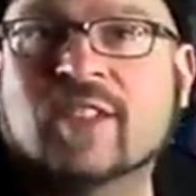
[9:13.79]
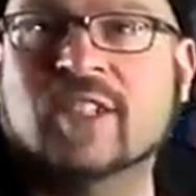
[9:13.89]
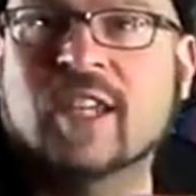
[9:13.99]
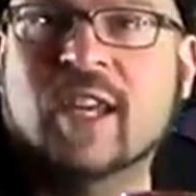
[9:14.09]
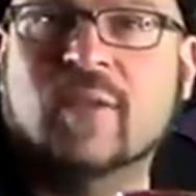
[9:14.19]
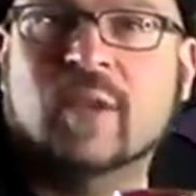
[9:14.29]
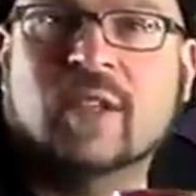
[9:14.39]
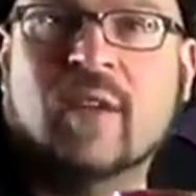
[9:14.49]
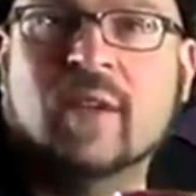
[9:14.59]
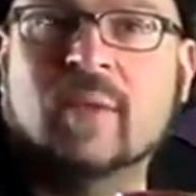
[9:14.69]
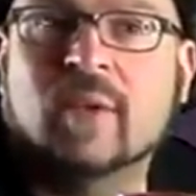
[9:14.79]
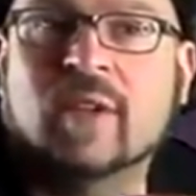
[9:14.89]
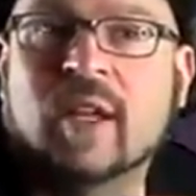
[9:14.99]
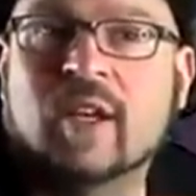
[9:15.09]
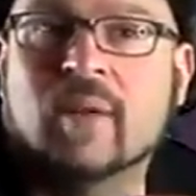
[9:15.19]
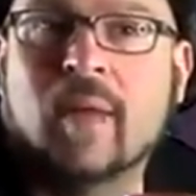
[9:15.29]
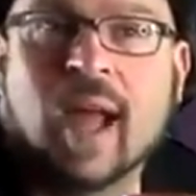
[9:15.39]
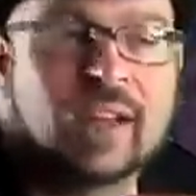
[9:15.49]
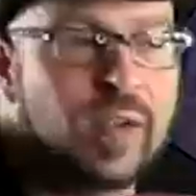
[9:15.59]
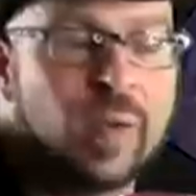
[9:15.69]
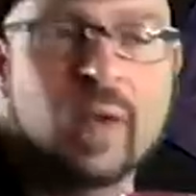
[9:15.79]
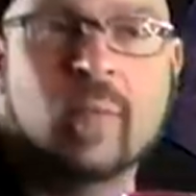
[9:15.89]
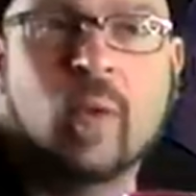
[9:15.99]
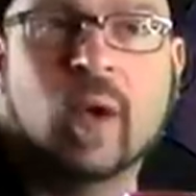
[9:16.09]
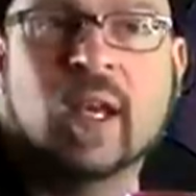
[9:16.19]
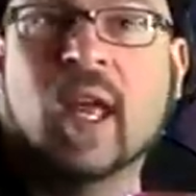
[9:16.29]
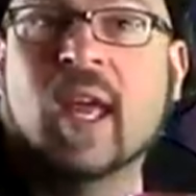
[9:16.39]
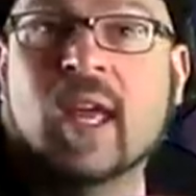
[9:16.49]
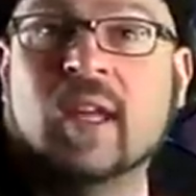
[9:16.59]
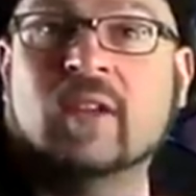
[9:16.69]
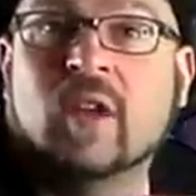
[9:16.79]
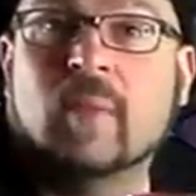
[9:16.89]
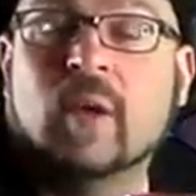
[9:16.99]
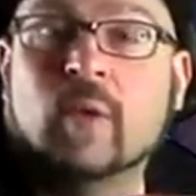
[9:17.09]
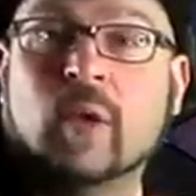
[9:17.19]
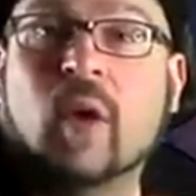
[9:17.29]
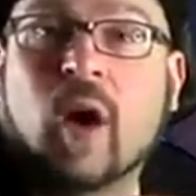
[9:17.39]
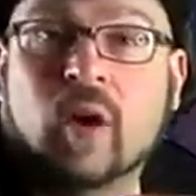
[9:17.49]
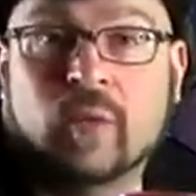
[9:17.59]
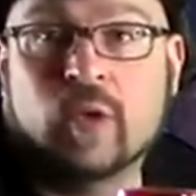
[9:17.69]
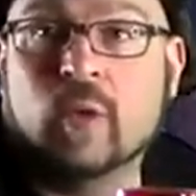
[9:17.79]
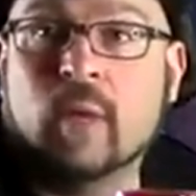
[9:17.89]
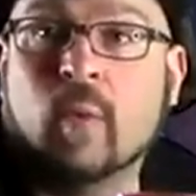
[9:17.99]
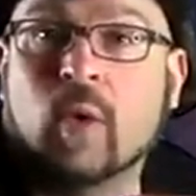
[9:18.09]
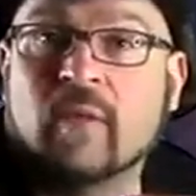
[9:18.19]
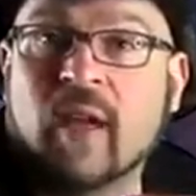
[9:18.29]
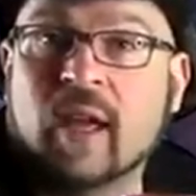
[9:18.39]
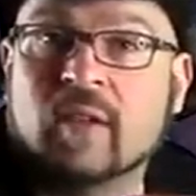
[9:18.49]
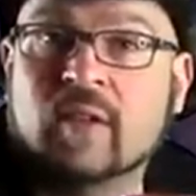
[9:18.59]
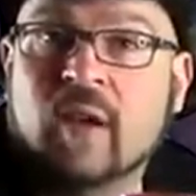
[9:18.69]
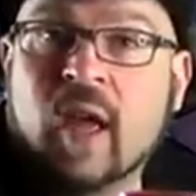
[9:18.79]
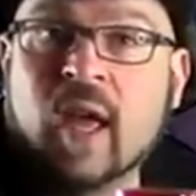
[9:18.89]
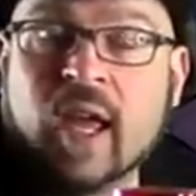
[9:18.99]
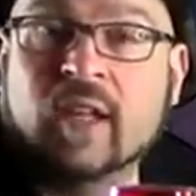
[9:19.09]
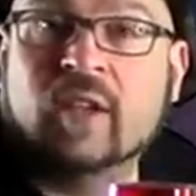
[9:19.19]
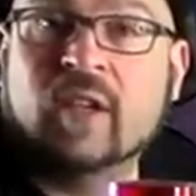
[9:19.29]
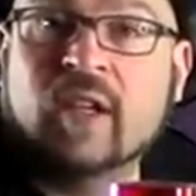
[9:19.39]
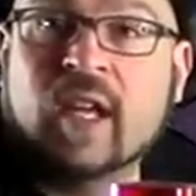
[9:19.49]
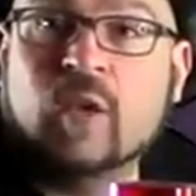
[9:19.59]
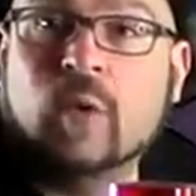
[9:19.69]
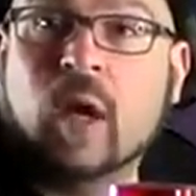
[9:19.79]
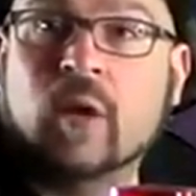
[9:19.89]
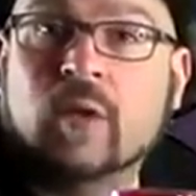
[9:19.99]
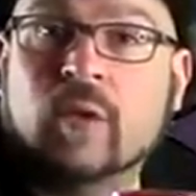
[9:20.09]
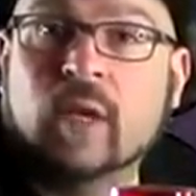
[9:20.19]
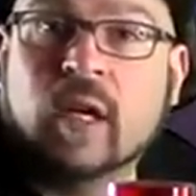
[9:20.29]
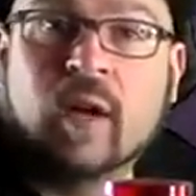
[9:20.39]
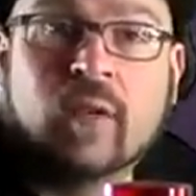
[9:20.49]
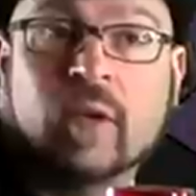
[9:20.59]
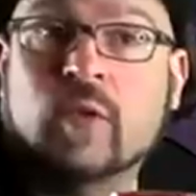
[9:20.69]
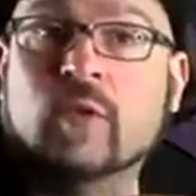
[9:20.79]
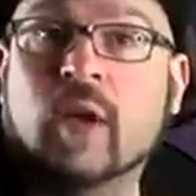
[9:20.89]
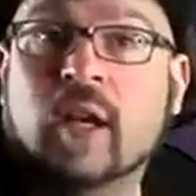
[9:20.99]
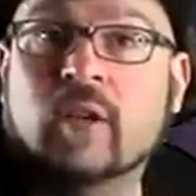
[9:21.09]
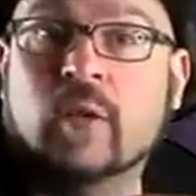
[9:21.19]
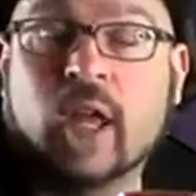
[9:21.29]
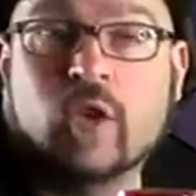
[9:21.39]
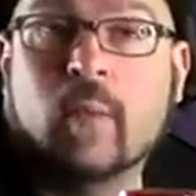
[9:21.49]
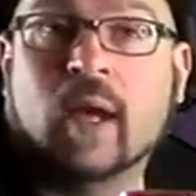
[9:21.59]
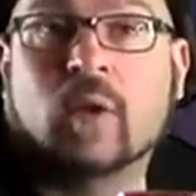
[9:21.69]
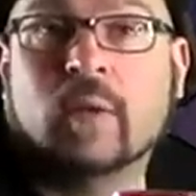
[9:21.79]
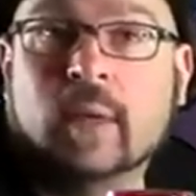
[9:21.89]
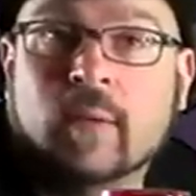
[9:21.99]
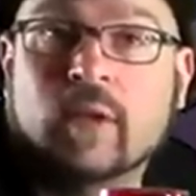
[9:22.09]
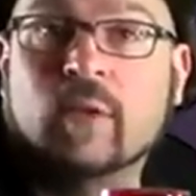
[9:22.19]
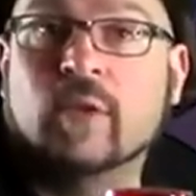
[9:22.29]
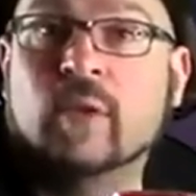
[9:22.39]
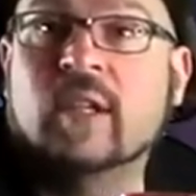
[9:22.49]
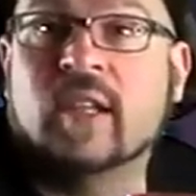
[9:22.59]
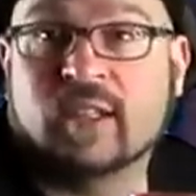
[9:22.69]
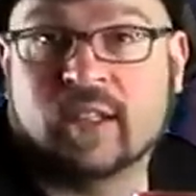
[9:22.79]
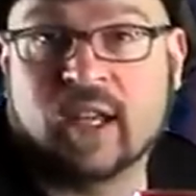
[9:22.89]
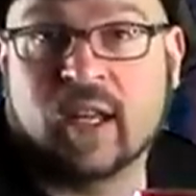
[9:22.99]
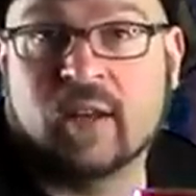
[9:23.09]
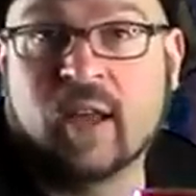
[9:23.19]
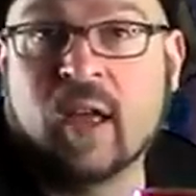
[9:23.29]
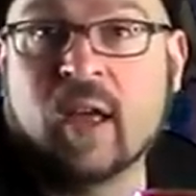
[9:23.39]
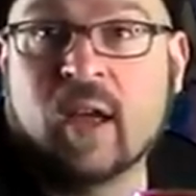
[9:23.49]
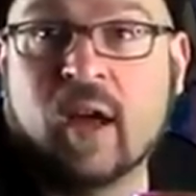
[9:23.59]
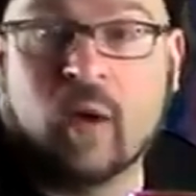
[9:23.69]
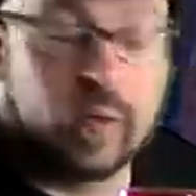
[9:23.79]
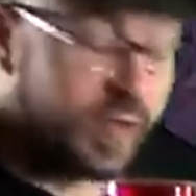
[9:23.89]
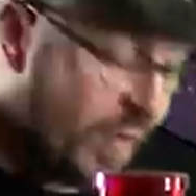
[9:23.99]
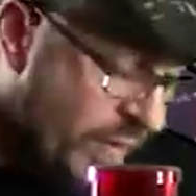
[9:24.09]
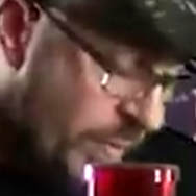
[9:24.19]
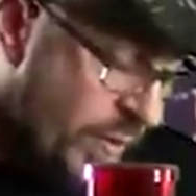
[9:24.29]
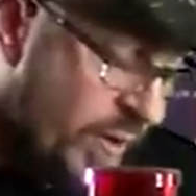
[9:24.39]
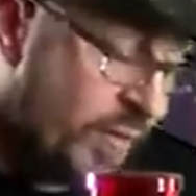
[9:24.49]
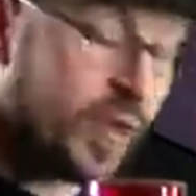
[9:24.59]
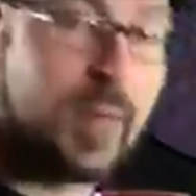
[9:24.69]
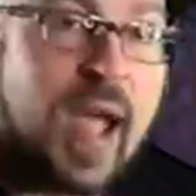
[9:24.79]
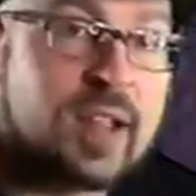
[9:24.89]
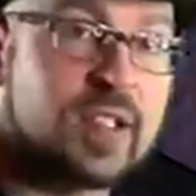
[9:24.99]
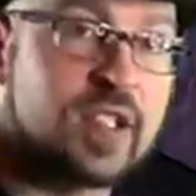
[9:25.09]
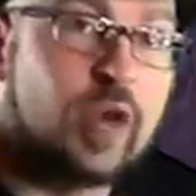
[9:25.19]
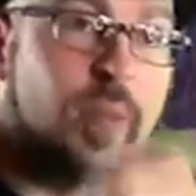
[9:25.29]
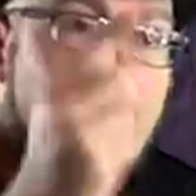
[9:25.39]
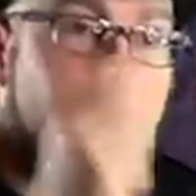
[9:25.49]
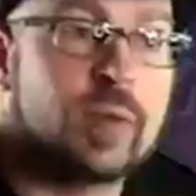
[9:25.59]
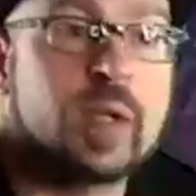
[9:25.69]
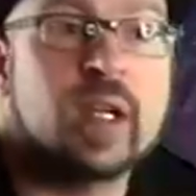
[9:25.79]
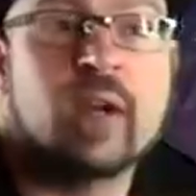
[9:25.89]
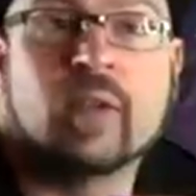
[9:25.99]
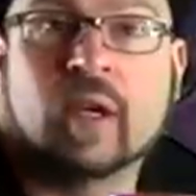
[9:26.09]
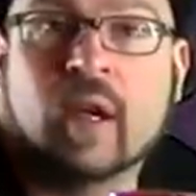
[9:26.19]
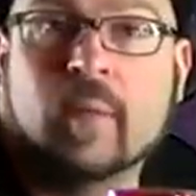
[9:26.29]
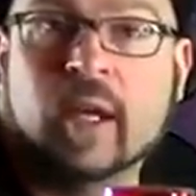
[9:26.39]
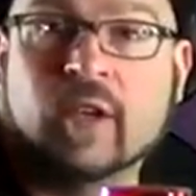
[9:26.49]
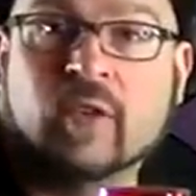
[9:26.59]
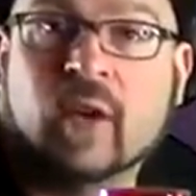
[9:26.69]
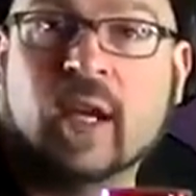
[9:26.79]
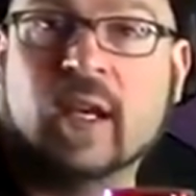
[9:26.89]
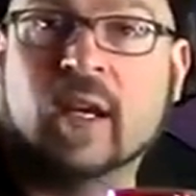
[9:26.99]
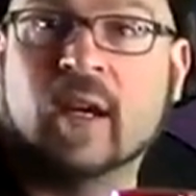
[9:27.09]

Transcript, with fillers: of 10 with 70% of your max at one point is going to be real hard when you get more advanced. It's going to take you longer to recover if you try to do that. You might only be able to do 3 sets of 10. With 70% of your max and still be able to recover and come in and train